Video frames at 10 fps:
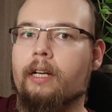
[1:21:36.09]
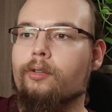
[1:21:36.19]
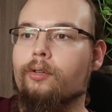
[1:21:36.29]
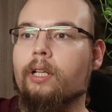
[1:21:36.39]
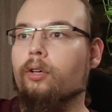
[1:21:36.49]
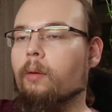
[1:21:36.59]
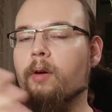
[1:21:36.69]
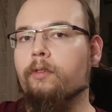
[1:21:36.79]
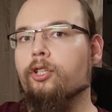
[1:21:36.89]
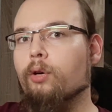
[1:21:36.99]
and you can talk
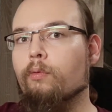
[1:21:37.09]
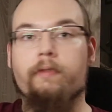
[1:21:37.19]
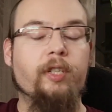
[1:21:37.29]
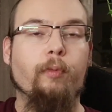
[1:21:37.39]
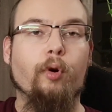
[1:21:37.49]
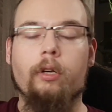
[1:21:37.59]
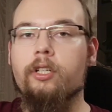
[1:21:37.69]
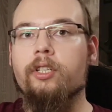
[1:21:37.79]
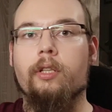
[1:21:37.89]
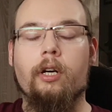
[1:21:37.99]
about this show with
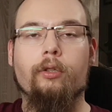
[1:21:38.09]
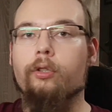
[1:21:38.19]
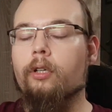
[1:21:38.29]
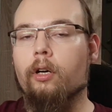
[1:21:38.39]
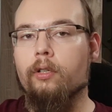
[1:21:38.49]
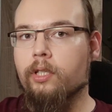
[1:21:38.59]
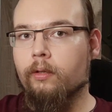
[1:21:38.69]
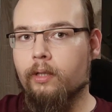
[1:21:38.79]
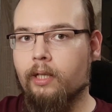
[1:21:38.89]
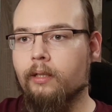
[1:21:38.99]
spoilers there to your heart's
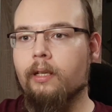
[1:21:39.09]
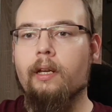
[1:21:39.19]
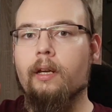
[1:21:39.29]
content.